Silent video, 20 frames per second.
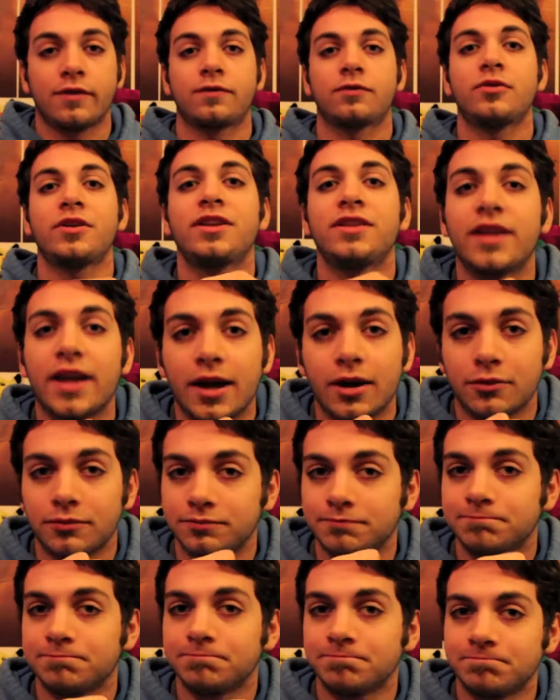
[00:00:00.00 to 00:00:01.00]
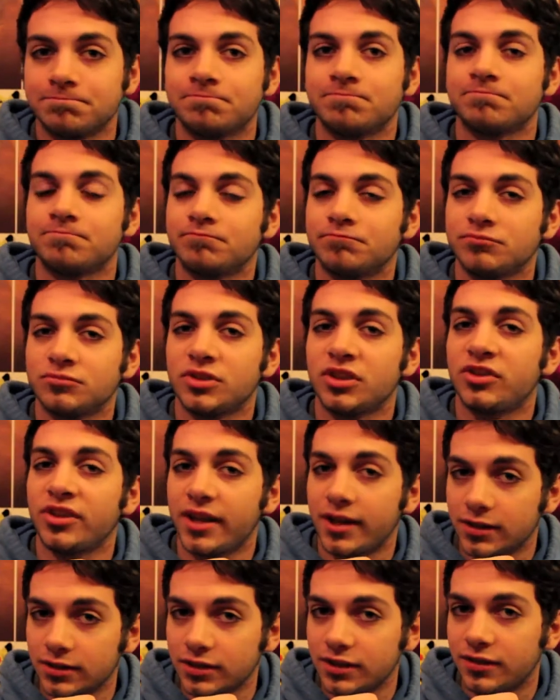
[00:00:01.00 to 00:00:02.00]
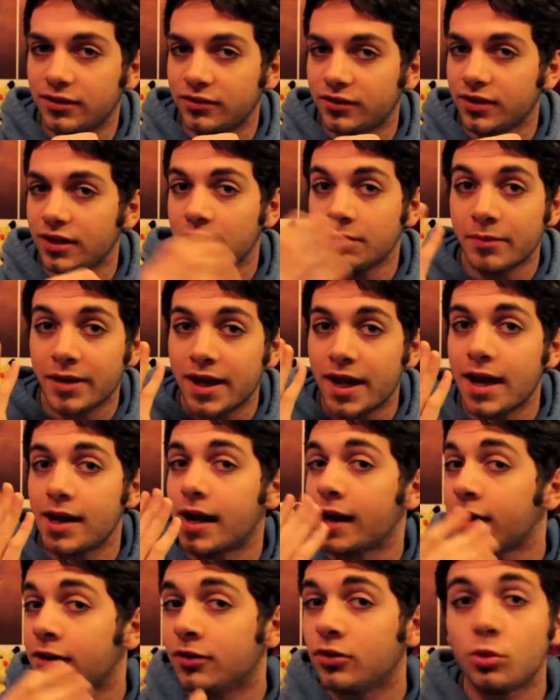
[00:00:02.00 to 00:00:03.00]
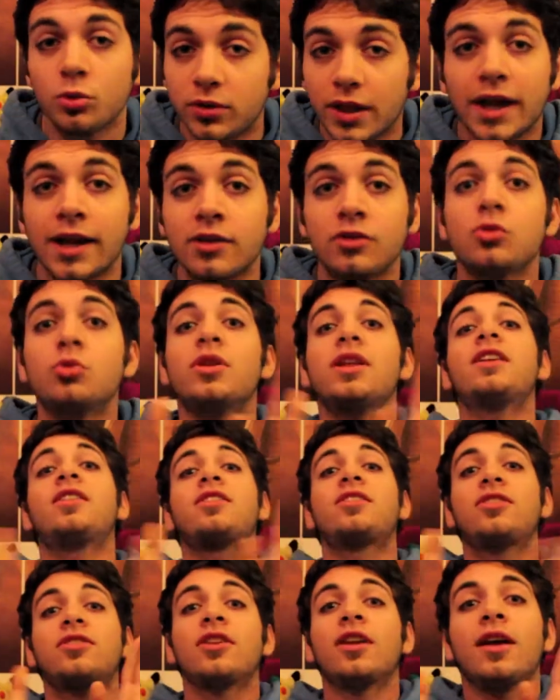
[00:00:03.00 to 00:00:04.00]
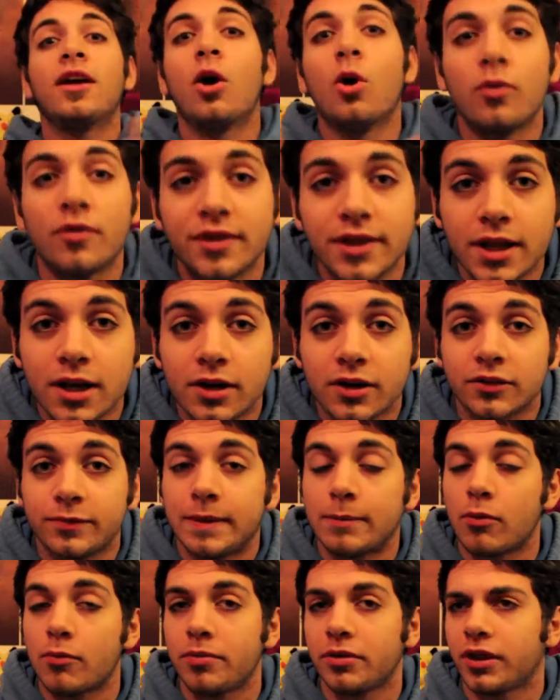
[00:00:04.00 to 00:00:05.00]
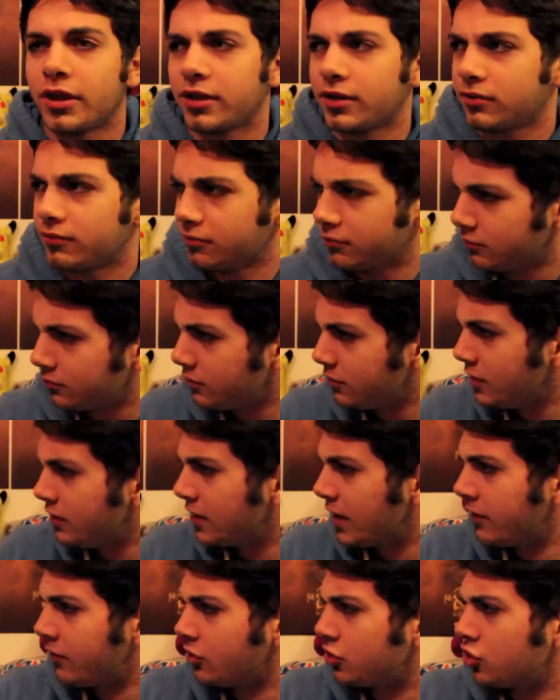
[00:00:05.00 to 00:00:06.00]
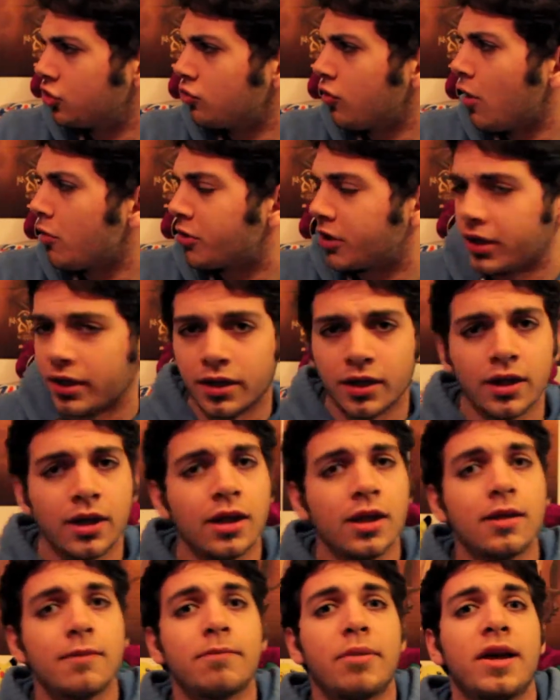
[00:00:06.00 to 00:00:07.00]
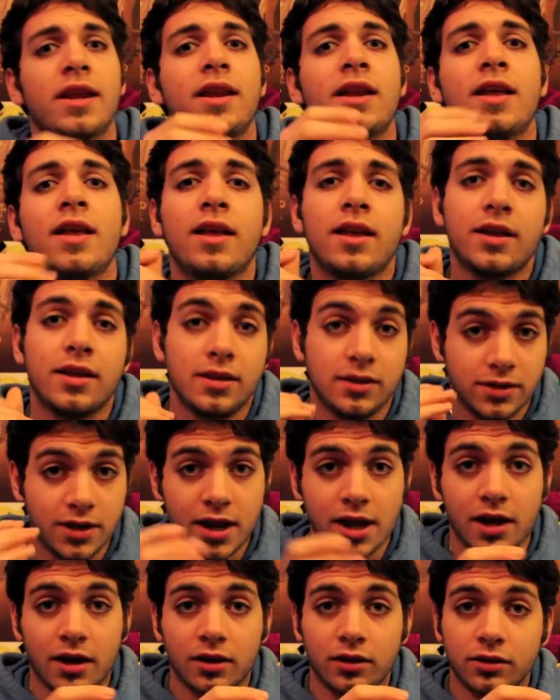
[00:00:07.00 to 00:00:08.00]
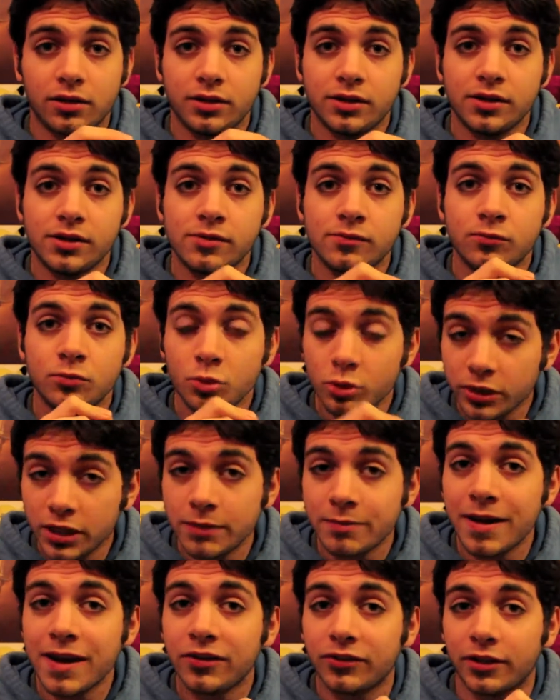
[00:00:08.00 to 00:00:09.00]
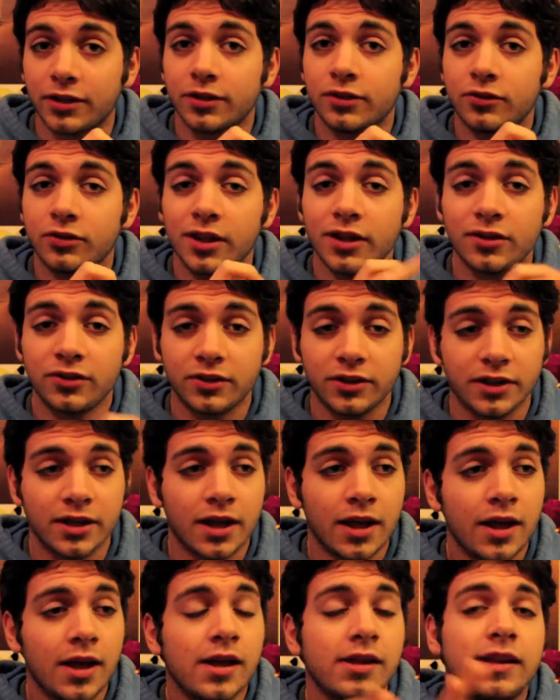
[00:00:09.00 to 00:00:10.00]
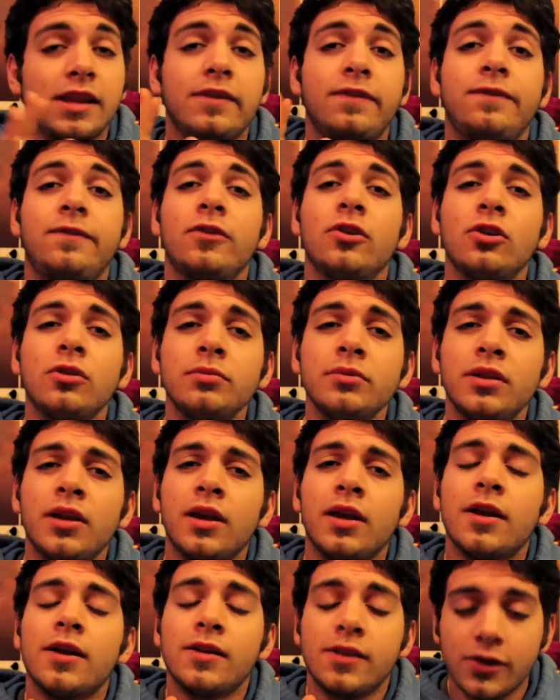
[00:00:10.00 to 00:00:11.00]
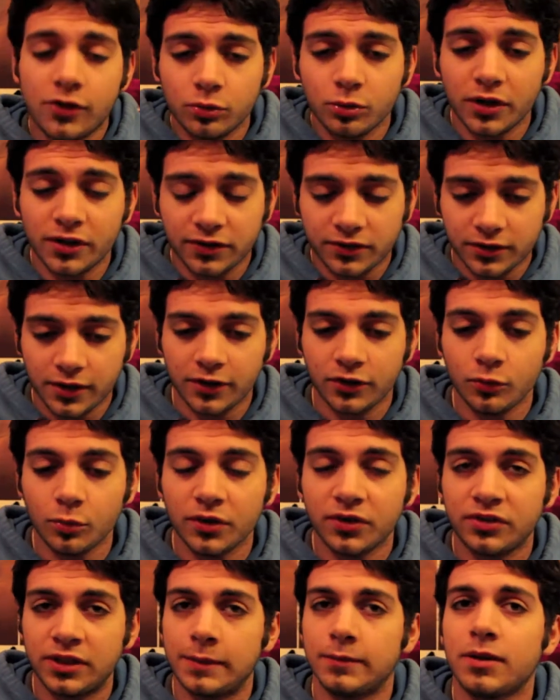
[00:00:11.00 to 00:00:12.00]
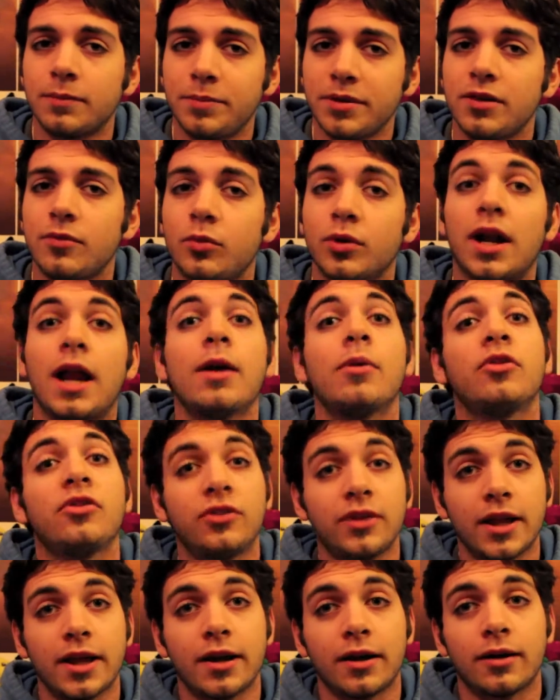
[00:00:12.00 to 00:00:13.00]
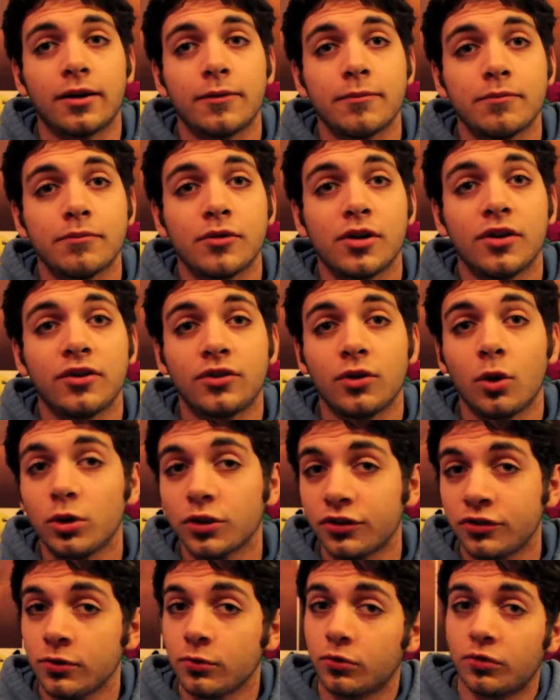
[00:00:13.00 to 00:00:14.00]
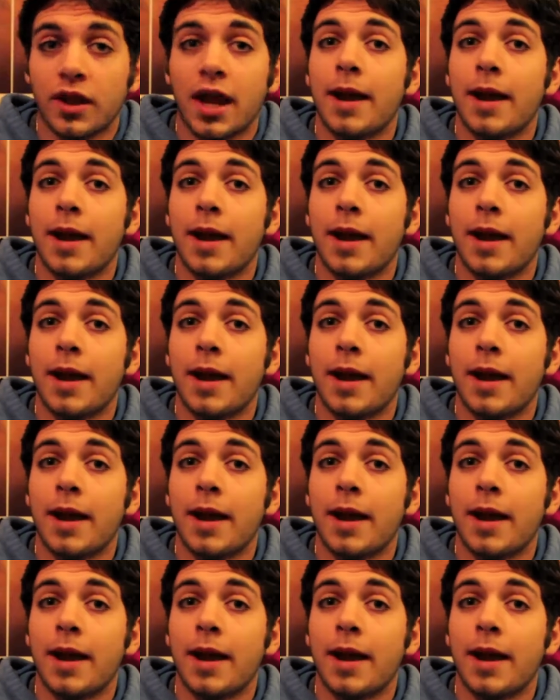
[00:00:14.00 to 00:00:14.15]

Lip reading: I freaked out, to say the least, in my head. I didn't do this over there, because people would be like, he's having a stroke, but yeah, really amazing. So let's see, they filmed, this is what seemed to be when I was there, because all this news was